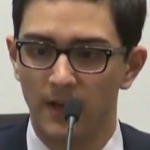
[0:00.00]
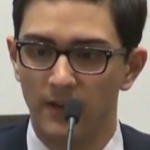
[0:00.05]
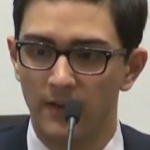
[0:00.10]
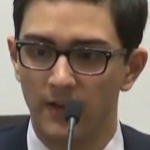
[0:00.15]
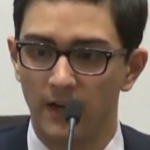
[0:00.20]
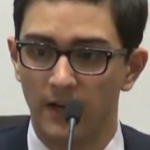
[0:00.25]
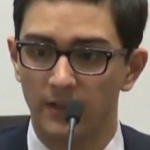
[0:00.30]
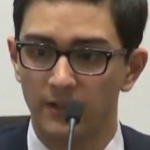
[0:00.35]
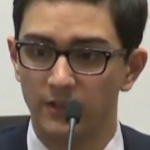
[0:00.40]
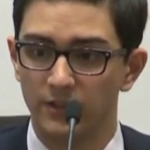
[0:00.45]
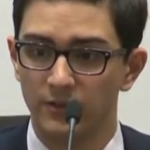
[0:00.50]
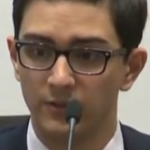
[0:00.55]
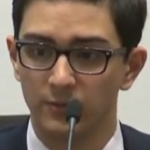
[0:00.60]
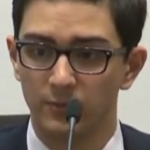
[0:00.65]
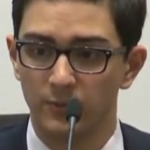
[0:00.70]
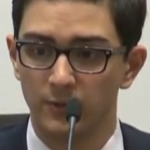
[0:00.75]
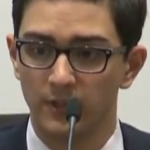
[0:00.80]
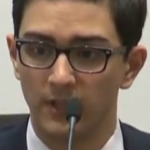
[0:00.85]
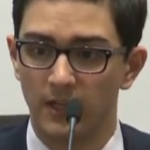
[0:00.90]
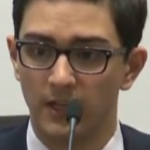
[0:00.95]
then I just
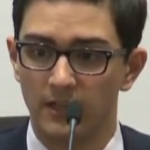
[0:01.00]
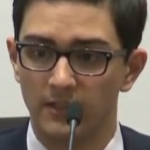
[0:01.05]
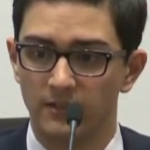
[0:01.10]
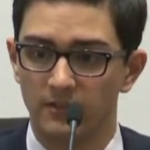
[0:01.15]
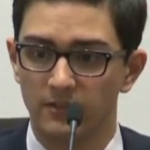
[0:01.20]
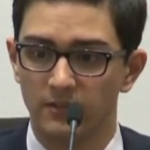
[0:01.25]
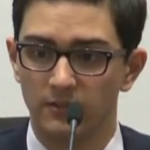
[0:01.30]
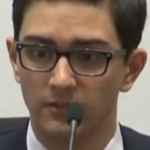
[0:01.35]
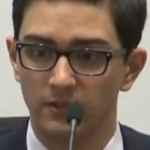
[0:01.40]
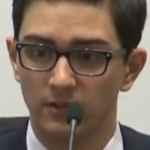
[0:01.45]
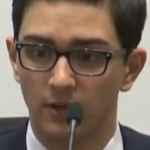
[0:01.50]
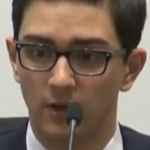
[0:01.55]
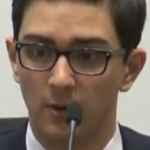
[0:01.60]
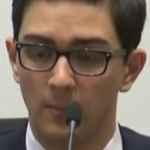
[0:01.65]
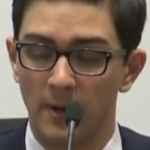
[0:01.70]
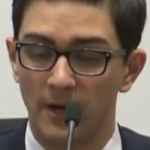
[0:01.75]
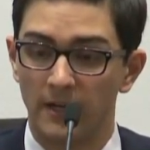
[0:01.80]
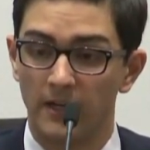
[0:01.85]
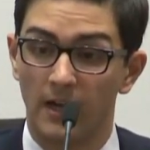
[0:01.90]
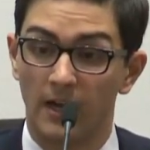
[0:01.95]
realized, oh
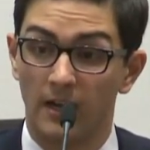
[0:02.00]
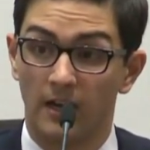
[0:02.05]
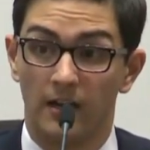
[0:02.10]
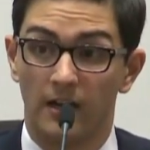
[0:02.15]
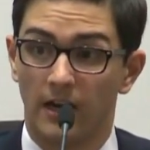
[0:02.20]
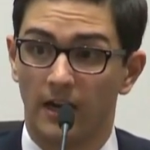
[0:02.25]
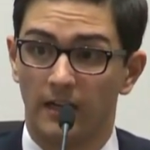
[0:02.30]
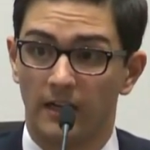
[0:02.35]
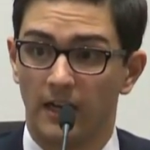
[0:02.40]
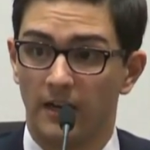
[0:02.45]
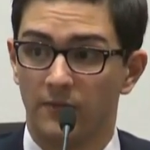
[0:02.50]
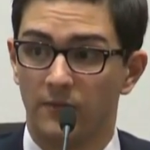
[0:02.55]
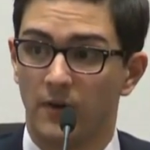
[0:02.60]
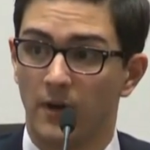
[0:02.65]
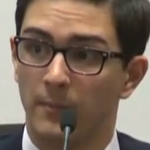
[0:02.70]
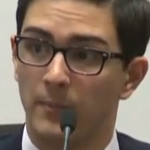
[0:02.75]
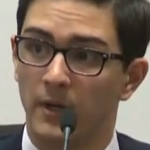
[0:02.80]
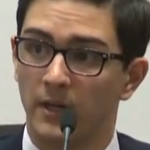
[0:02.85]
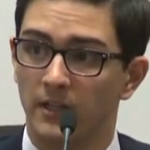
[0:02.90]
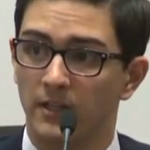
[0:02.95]
my God, I can't
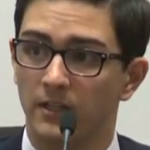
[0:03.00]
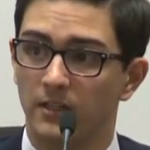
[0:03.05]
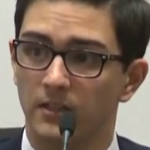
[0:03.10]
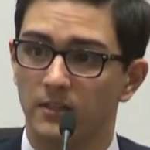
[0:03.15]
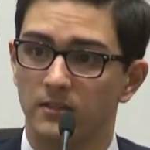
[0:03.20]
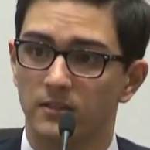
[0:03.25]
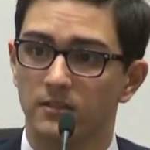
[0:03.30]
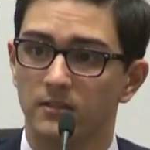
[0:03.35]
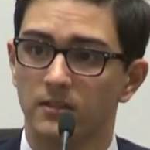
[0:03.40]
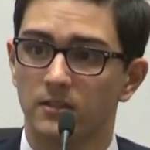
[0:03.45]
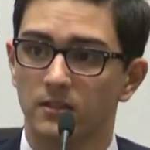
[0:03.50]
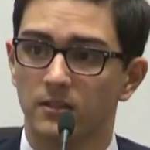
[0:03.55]
find my keys.